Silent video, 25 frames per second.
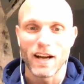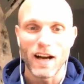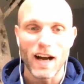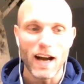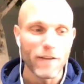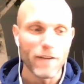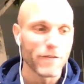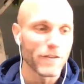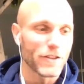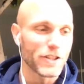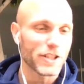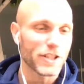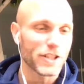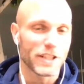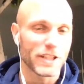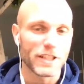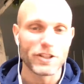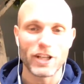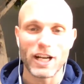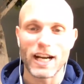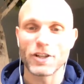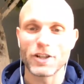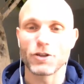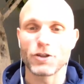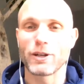Obviously,
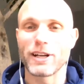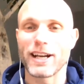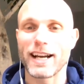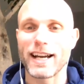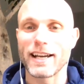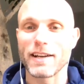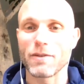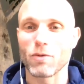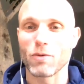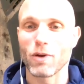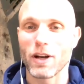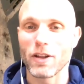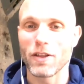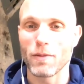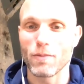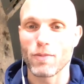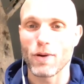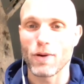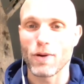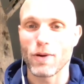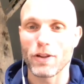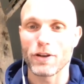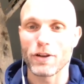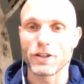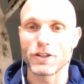Joshua and I run the
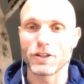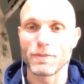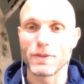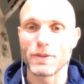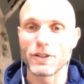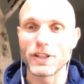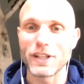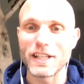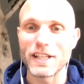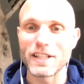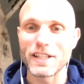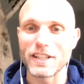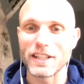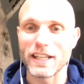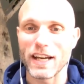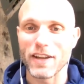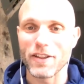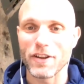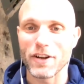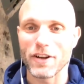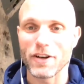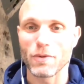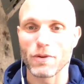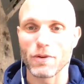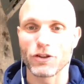Brotherhood community
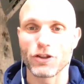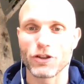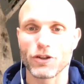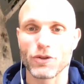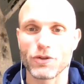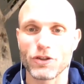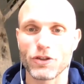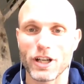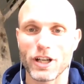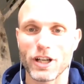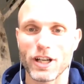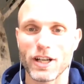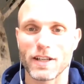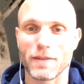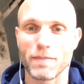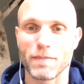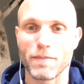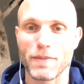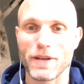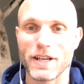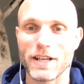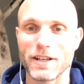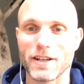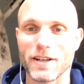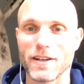together with Shuja and
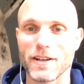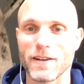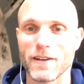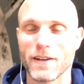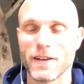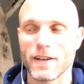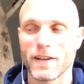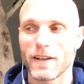Peter.